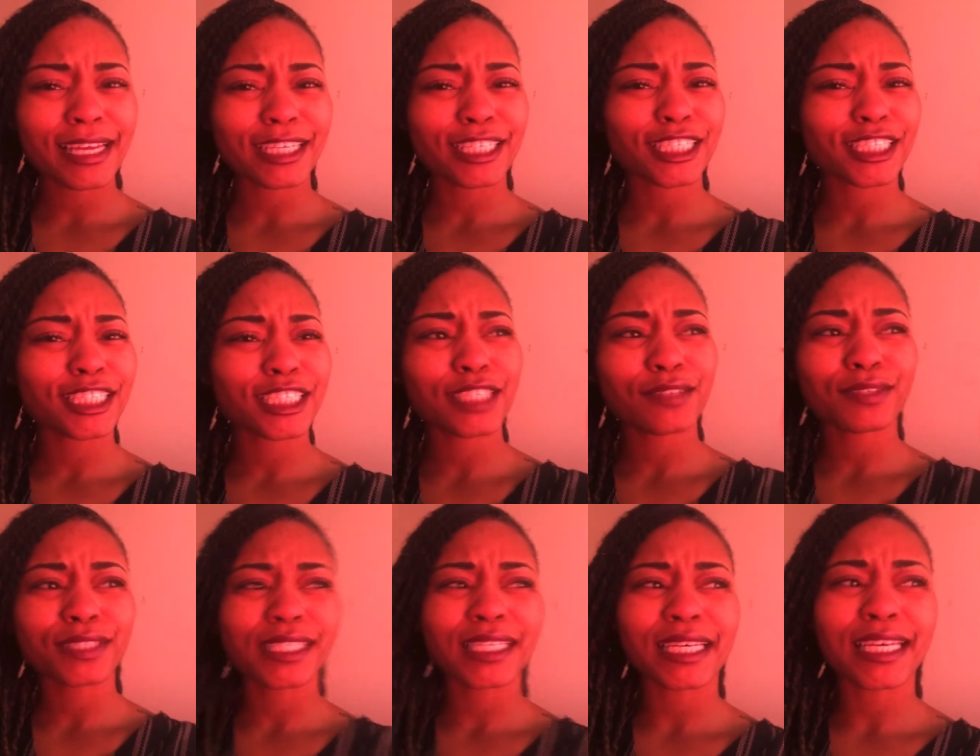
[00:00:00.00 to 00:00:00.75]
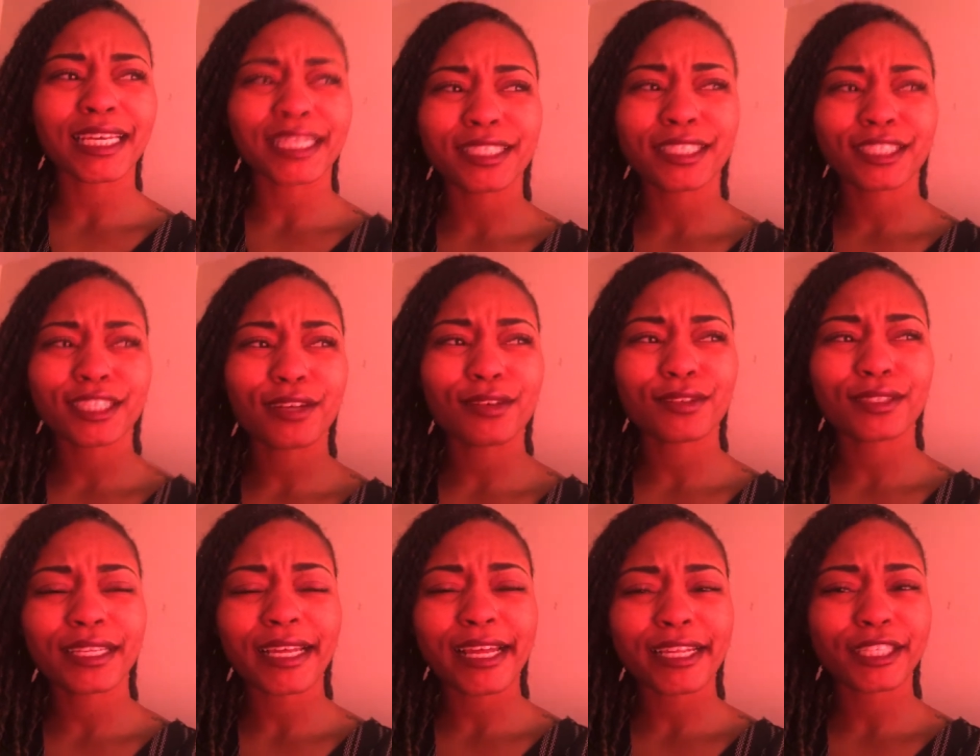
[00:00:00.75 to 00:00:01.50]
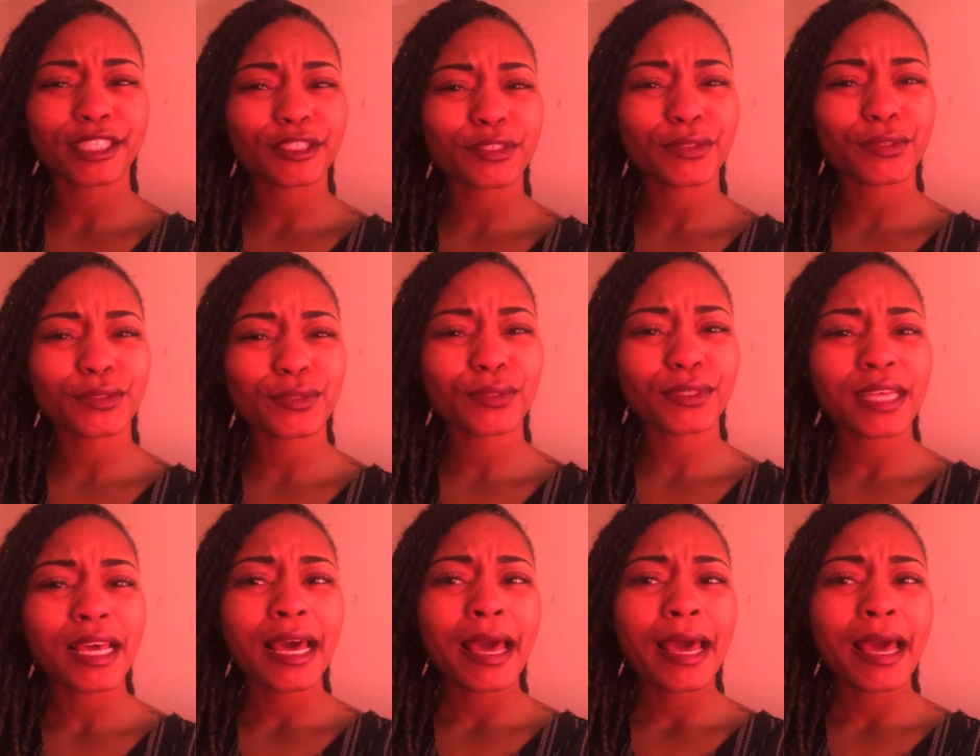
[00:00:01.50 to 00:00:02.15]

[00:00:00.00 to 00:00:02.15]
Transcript: and she was against those tattoos.